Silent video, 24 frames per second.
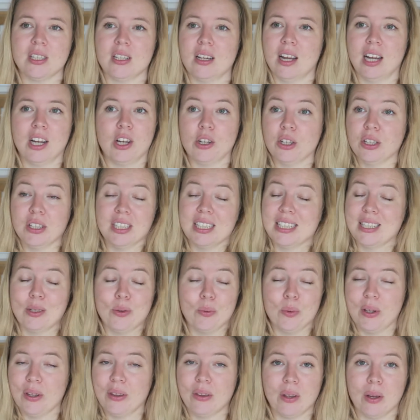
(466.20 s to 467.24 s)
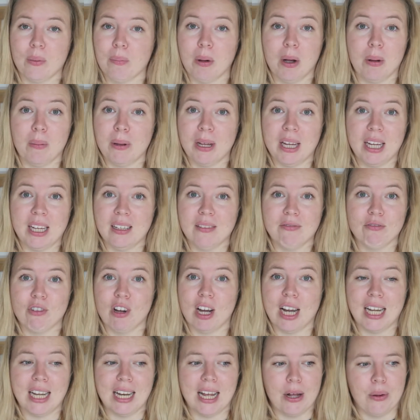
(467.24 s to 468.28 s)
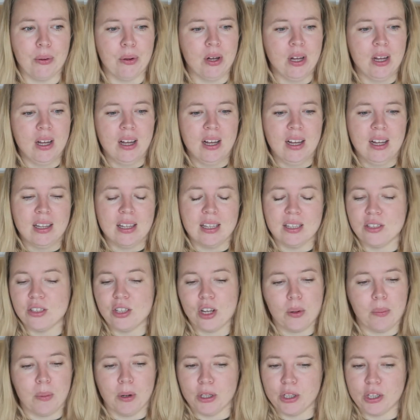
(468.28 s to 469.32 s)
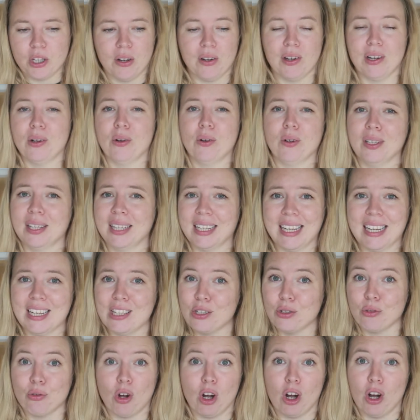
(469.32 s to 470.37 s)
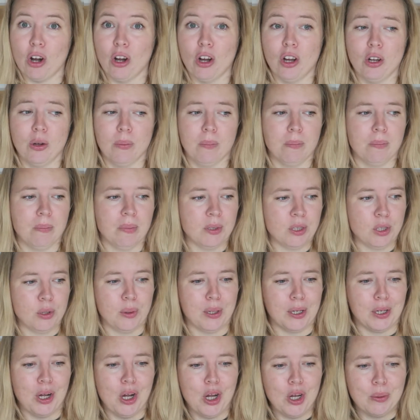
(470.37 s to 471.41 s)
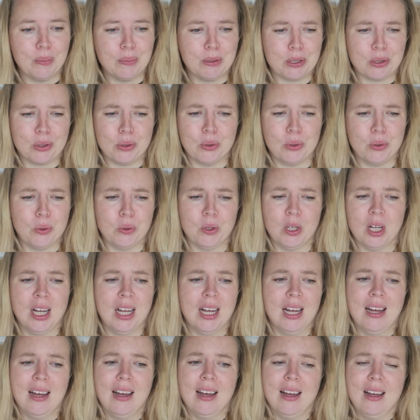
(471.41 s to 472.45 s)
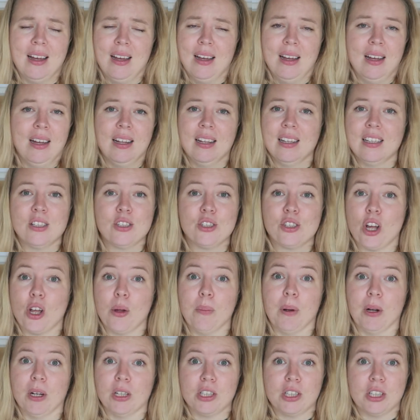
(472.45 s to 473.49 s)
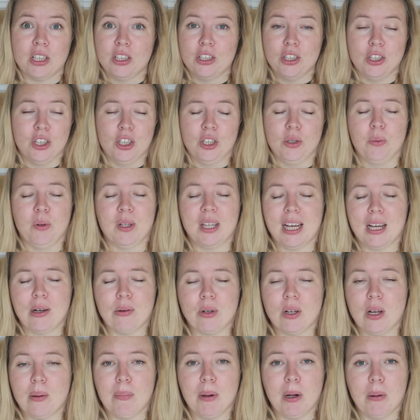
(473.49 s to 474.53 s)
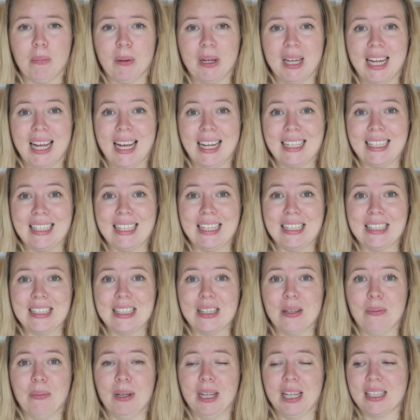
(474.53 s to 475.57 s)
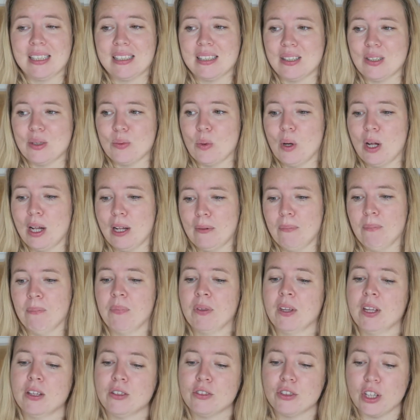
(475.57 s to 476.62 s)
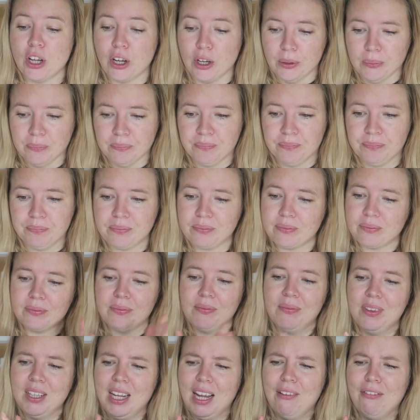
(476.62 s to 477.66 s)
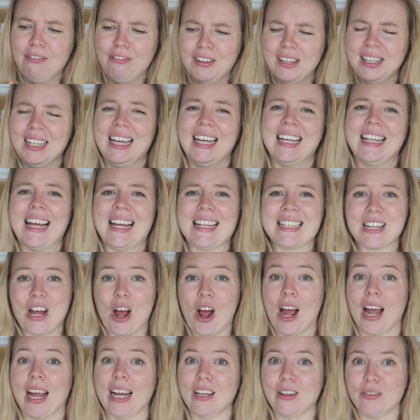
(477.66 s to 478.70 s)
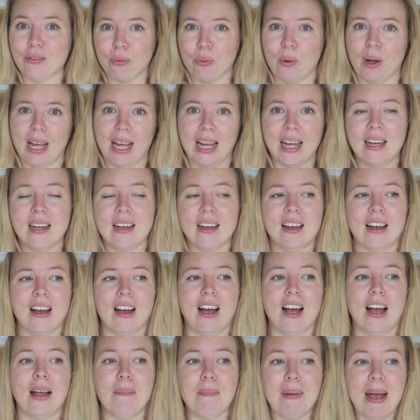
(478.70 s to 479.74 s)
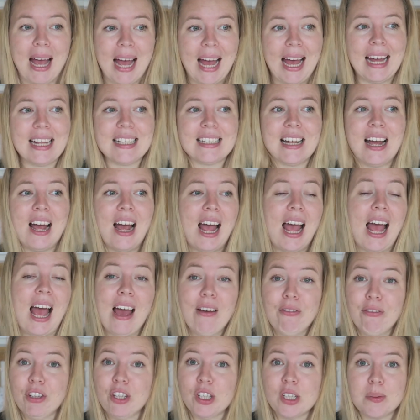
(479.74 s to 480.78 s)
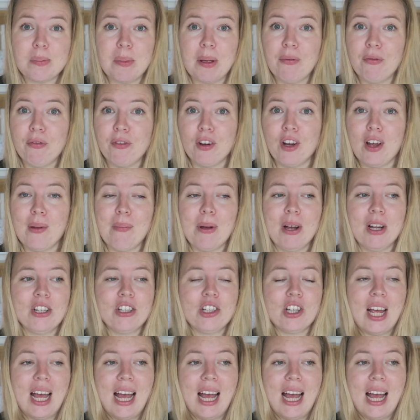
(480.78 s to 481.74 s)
I couldn't deal with a puppy right now. There's so much going on. The kids are at home doing homeschool, so much to do without a puppy added into the mix as well. So I feel like that's kind of where I'm at. I haven't spent very much